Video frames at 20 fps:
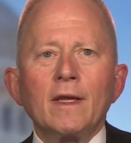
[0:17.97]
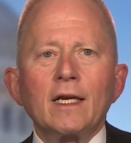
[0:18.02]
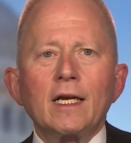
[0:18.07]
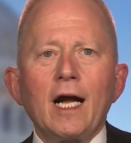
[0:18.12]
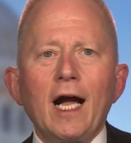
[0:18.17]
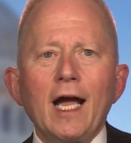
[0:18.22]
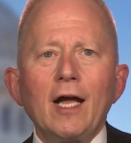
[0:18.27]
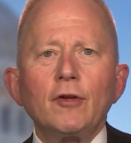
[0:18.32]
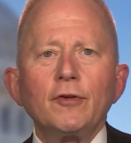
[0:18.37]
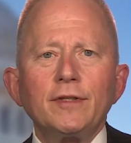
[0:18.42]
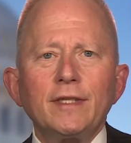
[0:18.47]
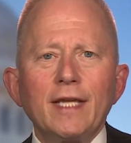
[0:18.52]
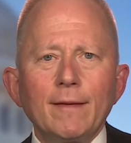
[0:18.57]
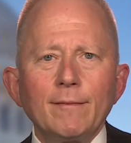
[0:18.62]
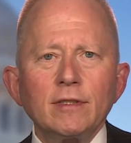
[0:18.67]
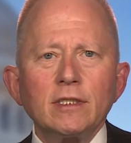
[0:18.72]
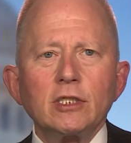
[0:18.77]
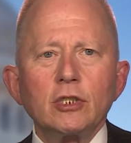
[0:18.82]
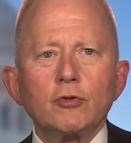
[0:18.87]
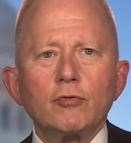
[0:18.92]
Kyle
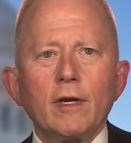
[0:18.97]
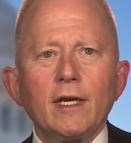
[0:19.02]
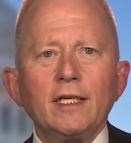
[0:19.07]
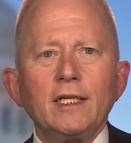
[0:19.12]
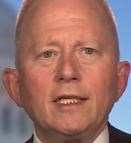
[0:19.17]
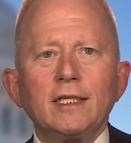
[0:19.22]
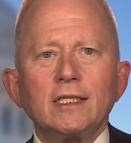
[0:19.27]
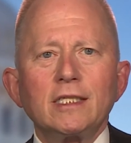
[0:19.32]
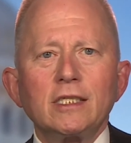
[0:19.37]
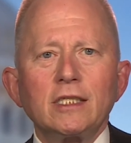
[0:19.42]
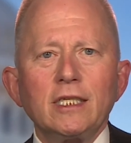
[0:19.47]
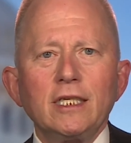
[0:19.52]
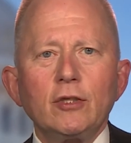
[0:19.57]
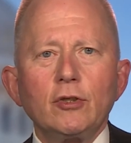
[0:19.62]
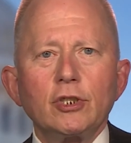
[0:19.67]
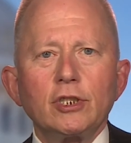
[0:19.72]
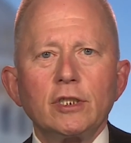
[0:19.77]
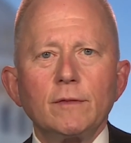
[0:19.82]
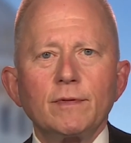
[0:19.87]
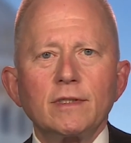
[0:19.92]
demonstrated his
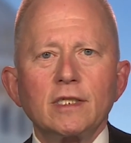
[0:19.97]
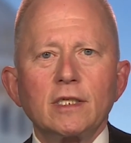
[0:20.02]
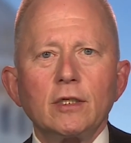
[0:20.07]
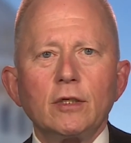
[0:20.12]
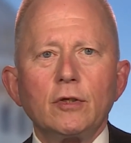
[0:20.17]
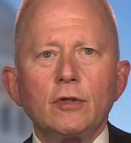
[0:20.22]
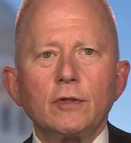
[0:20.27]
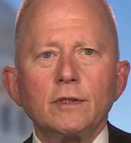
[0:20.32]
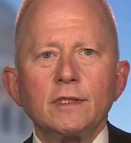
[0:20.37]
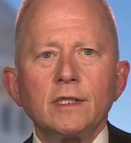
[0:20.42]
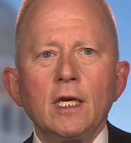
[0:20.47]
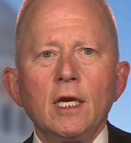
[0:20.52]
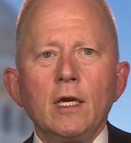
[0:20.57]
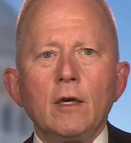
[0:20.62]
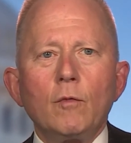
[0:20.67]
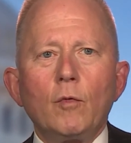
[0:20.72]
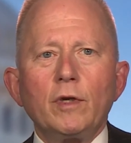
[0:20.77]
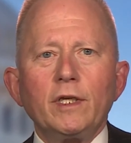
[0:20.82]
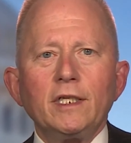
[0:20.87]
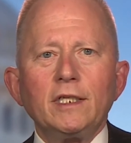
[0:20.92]
leadership skills
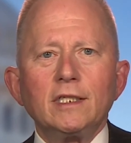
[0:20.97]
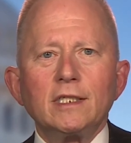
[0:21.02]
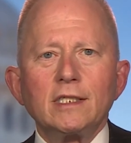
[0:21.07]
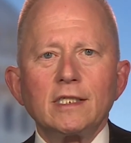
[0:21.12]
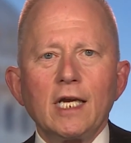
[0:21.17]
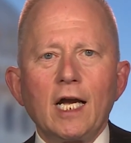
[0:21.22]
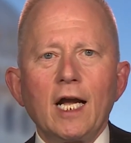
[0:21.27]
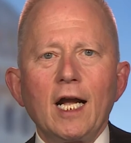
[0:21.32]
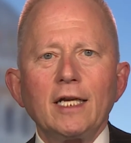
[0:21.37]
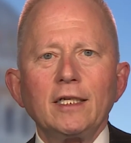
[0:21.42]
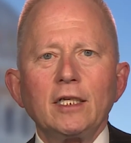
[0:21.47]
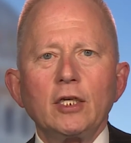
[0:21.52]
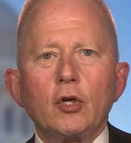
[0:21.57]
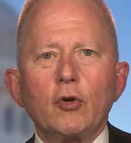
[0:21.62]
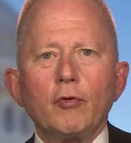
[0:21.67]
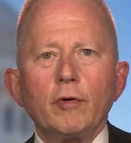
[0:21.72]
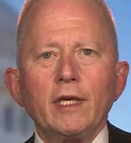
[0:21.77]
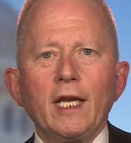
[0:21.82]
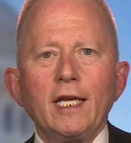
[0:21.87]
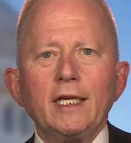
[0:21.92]
when he designed and
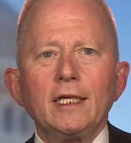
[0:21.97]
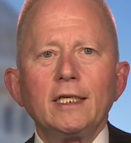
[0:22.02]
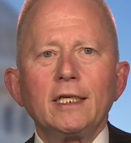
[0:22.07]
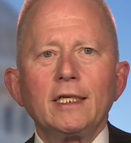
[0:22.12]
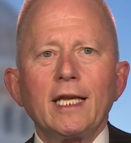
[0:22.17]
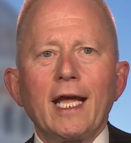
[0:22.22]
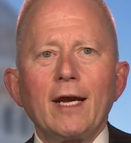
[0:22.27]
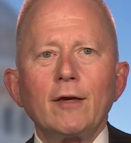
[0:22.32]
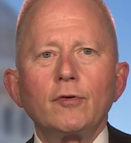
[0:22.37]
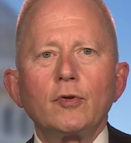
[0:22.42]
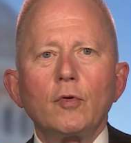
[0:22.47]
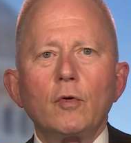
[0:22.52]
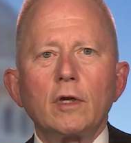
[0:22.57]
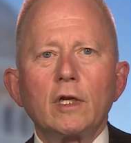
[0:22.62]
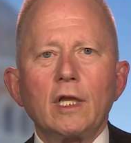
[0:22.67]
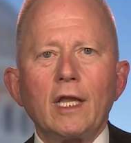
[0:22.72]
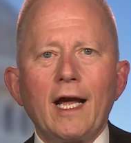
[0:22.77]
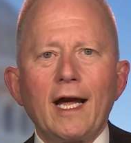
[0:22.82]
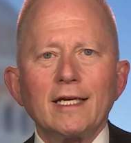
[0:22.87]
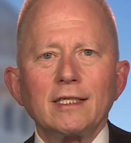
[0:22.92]
created an outdoor
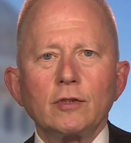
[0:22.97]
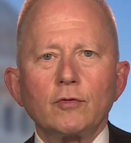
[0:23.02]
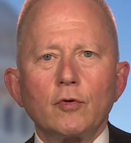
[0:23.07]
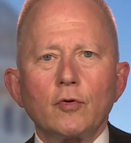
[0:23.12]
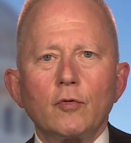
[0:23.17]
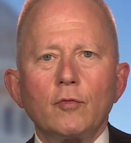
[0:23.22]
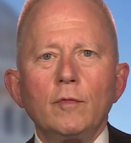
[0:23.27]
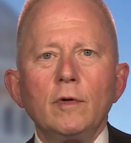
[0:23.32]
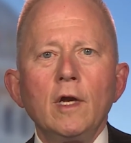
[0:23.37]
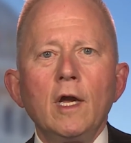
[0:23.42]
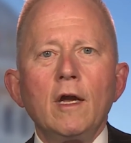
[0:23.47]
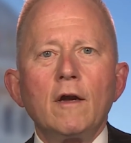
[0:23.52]
classroom